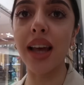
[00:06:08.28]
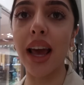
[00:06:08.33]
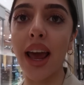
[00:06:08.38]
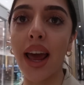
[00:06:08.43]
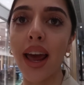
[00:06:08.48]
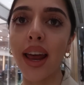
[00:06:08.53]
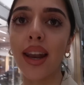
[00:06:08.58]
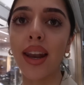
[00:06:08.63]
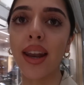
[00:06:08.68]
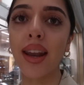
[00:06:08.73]

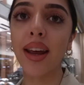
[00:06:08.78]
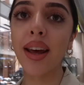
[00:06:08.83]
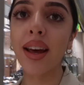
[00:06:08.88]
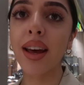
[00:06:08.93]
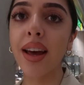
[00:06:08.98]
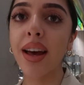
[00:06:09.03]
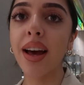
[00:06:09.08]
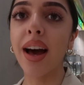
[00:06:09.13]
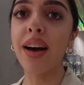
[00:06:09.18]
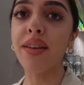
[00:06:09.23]
in
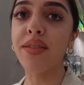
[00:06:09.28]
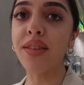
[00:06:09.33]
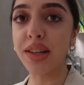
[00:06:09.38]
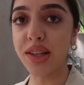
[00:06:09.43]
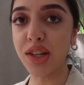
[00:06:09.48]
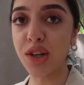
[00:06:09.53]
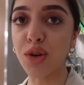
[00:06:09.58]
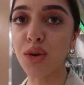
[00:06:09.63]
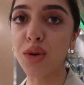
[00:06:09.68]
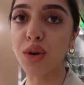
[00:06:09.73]

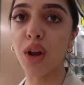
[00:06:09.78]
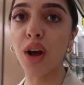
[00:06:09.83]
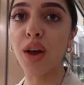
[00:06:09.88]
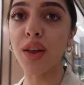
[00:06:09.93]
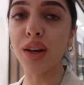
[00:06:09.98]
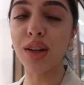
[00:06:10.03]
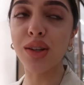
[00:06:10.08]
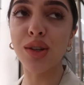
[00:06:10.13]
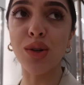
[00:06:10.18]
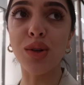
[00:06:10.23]
physical
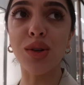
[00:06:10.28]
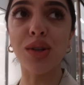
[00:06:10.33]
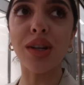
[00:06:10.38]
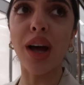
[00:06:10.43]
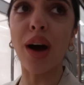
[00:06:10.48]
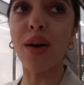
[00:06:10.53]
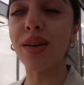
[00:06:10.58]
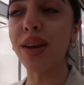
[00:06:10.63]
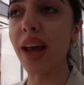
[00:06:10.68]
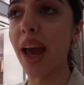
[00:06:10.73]
clothing stores
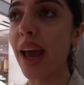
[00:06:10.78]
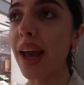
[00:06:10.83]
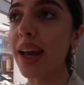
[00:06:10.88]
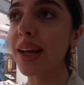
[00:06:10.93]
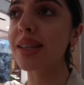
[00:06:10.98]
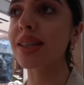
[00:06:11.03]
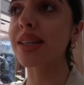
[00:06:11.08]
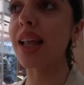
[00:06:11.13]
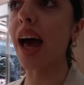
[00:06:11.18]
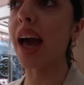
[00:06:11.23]

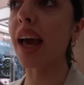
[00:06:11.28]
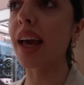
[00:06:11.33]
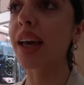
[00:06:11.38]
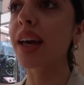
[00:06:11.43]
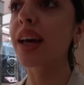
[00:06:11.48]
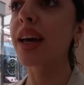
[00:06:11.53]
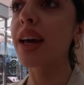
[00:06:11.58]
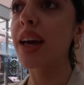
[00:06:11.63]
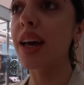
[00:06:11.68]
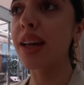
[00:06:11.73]
nowadays. Like,
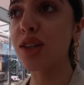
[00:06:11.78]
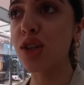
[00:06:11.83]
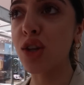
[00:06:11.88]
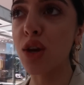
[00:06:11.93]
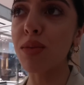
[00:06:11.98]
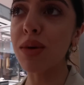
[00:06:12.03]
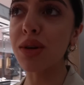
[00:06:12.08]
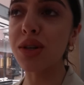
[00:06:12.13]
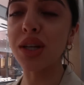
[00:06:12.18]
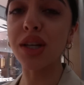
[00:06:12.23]
it's
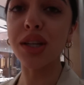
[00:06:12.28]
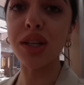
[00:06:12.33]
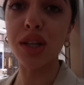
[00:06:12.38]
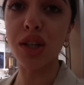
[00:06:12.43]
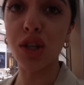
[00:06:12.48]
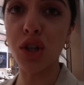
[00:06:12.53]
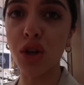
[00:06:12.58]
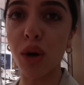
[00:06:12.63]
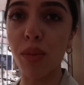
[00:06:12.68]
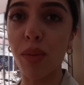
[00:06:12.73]
so much easier
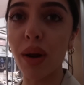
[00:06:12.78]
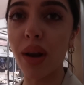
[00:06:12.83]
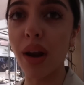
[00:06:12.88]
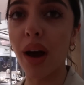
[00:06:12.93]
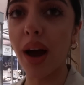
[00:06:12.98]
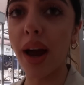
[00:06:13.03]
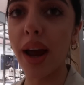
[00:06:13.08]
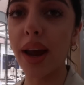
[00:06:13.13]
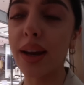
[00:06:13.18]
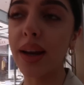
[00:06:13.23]
to shop
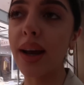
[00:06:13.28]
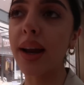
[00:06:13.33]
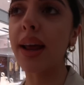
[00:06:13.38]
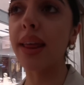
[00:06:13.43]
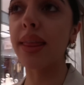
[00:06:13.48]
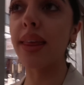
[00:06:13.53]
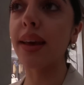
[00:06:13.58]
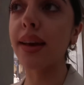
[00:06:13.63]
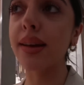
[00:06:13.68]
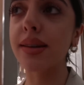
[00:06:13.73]
online, and
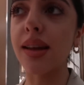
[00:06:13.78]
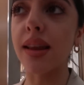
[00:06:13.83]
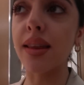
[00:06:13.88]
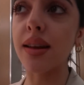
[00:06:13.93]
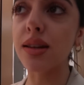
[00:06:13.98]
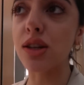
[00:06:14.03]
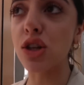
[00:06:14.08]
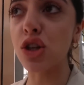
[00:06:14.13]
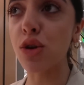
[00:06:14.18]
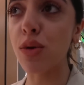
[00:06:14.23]
I think it's
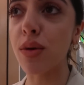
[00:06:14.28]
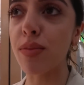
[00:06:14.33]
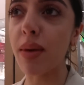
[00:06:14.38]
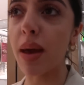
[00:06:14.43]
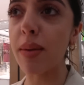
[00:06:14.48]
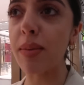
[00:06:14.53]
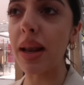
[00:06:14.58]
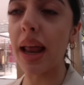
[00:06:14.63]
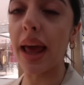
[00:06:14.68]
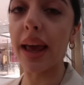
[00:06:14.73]
something to do with
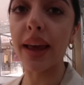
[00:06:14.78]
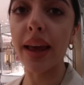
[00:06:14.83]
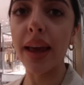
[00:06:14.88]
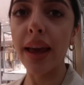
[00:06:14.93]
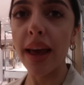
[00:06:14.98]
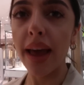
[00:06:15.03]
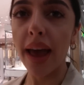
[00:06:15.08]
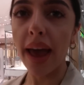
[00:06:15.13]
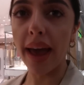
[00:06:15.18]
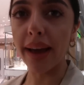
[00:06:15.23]
maybe like
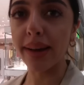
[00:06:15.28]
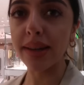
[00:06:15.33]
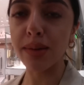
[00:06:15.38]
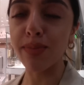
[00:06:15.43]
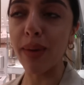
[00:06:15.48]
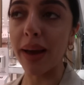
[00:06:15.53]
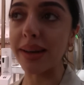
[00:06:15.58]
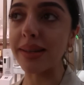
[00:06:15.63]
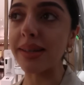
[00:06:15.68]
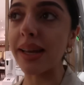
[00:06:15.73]

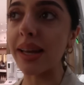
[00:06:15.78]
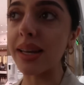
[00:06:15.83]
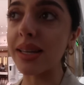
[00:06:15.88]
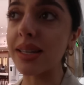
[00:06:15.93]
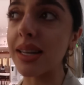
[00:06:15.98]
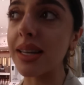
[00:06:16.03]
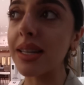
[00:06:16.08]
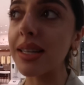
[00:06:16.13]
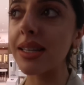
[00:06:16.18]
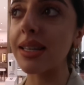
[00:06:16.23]

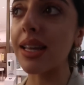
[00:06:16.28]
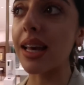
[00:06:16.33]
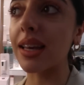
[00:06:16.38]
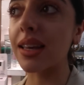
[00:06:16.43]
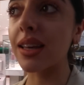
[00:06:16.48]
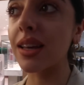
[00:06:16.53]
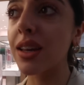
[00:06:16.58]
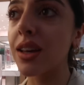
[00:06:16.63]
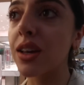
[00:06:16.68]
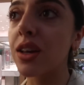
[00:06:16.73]
expectations. Like,